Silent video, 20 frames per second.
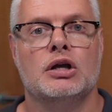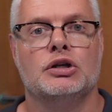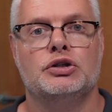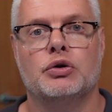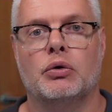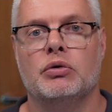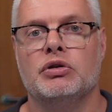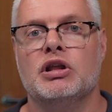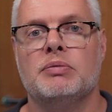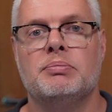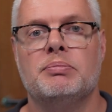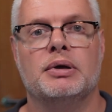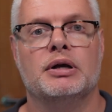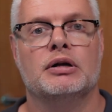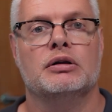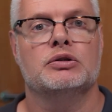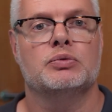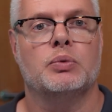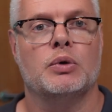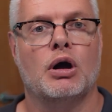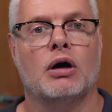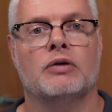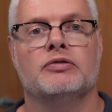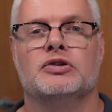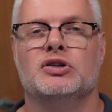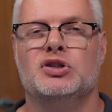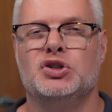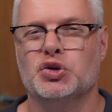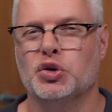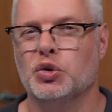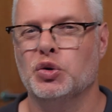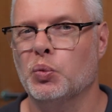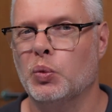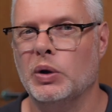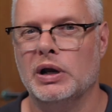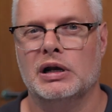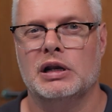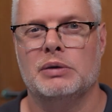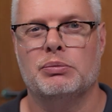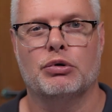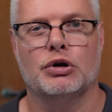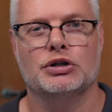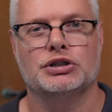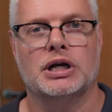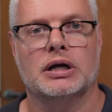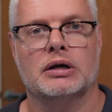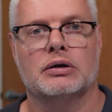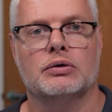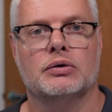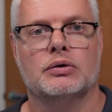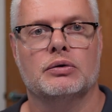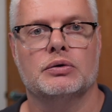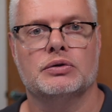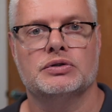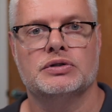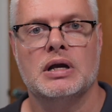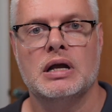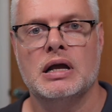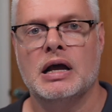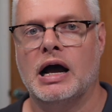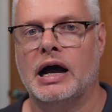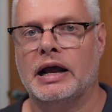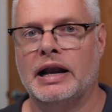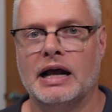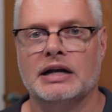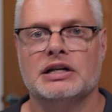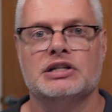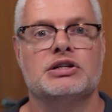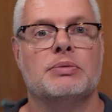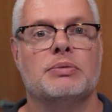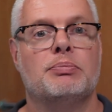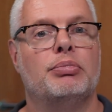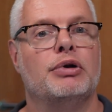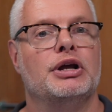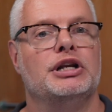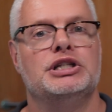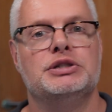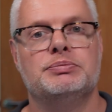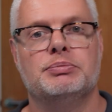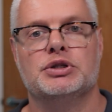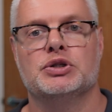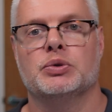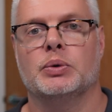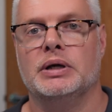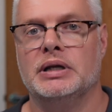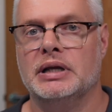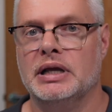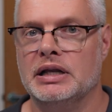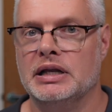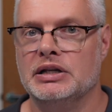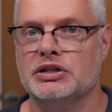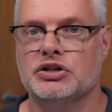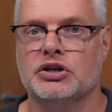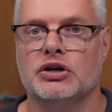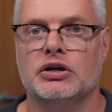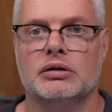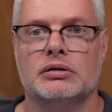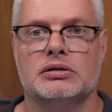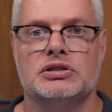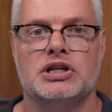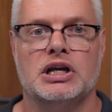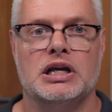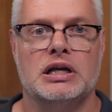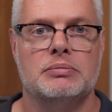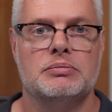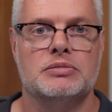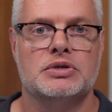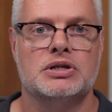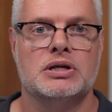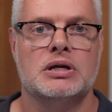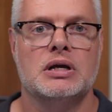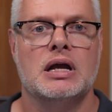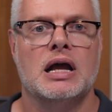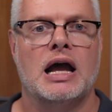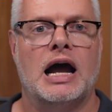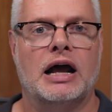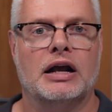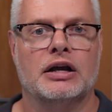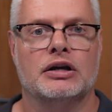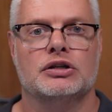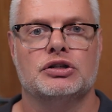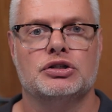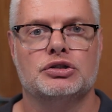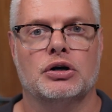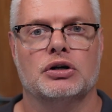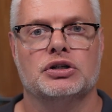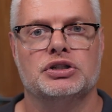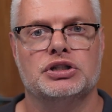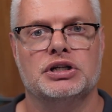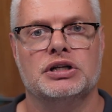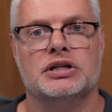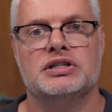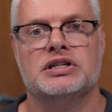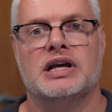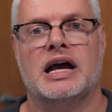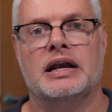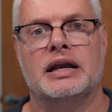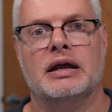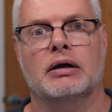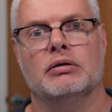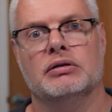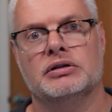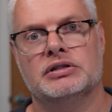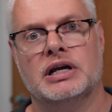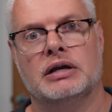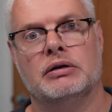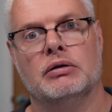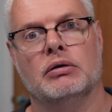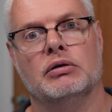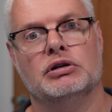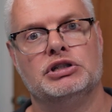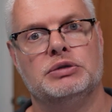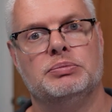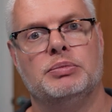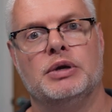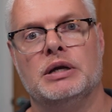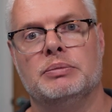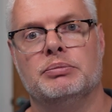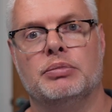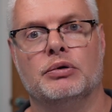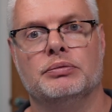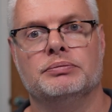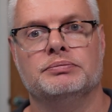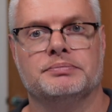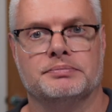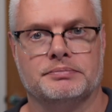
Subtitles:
During the build, we often join weekly project calls and act as a bridge between internal teams and construction and technology people.